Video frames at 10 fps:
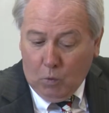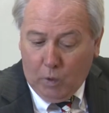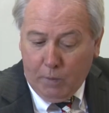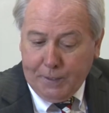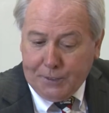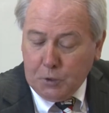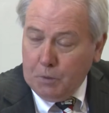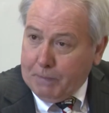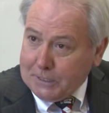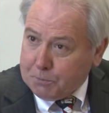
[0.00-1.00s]
where we
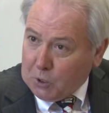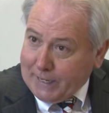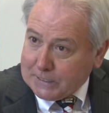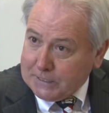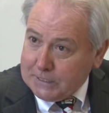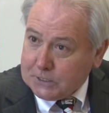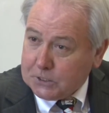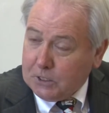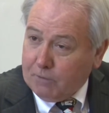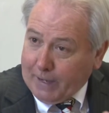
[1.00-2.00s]
do best
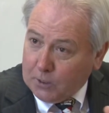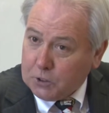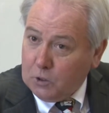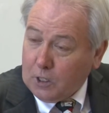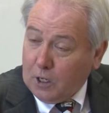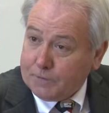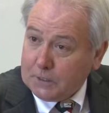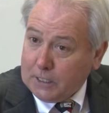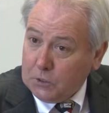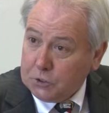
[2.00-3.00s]
practice of how to look
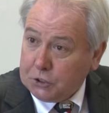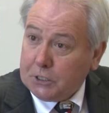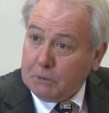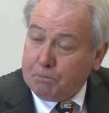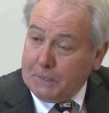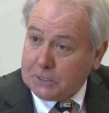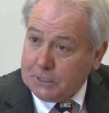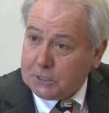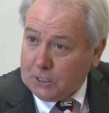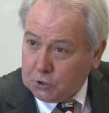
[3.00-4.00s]
after coach
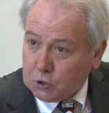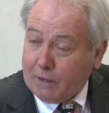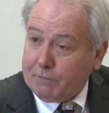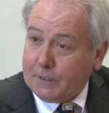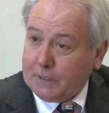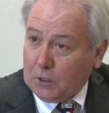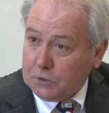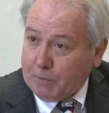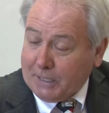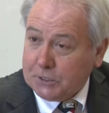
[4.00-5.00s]
business, coach traffic,
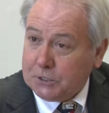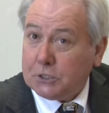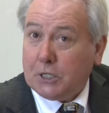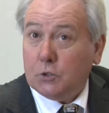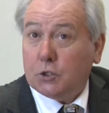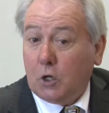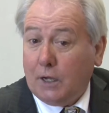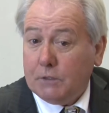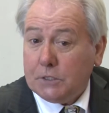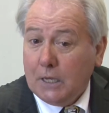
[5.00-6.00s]
coach passengers, coach
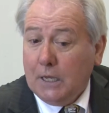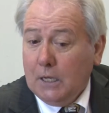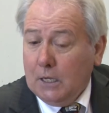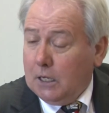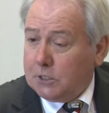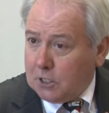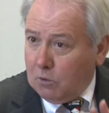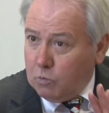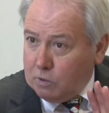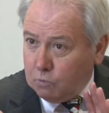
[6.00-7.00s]
drivers. And
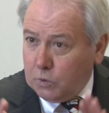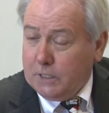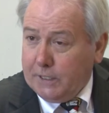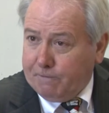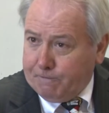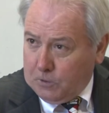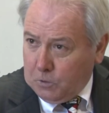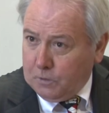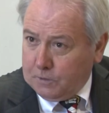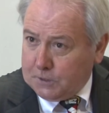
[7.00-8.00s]
so we really
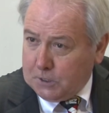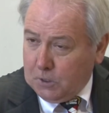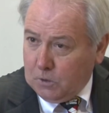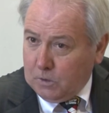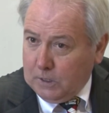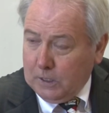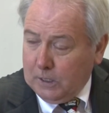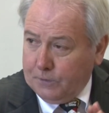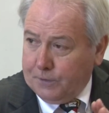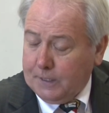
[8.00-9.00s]
feel that
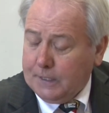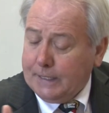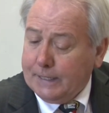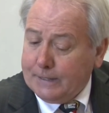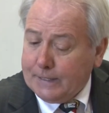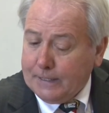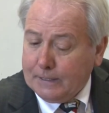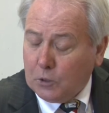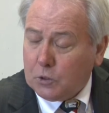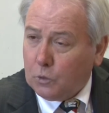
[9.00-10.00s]
uh, the, the
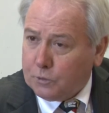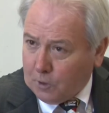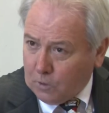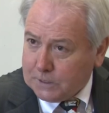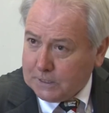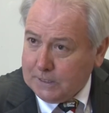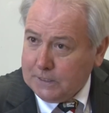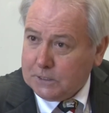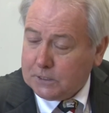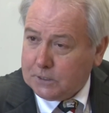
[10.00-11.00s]
local
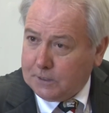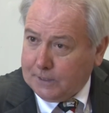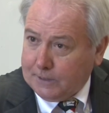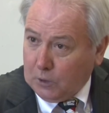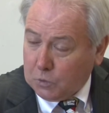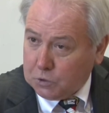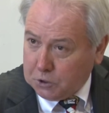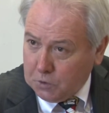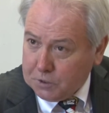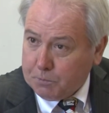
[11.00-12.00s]
authorities, the local
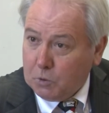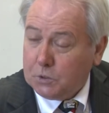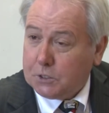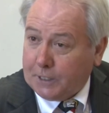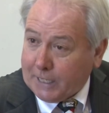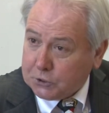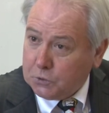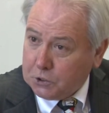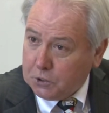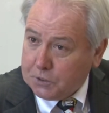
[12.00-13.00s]
tourist boards, the
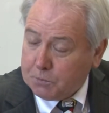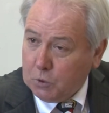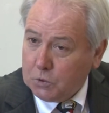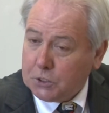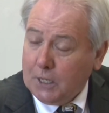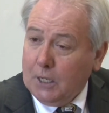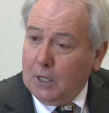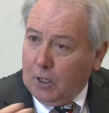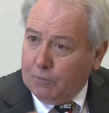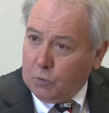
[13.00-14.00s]
national tourist boards
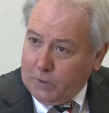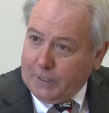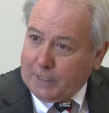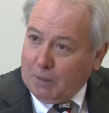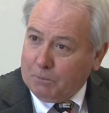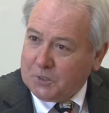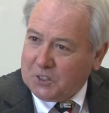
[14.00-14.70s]
have really come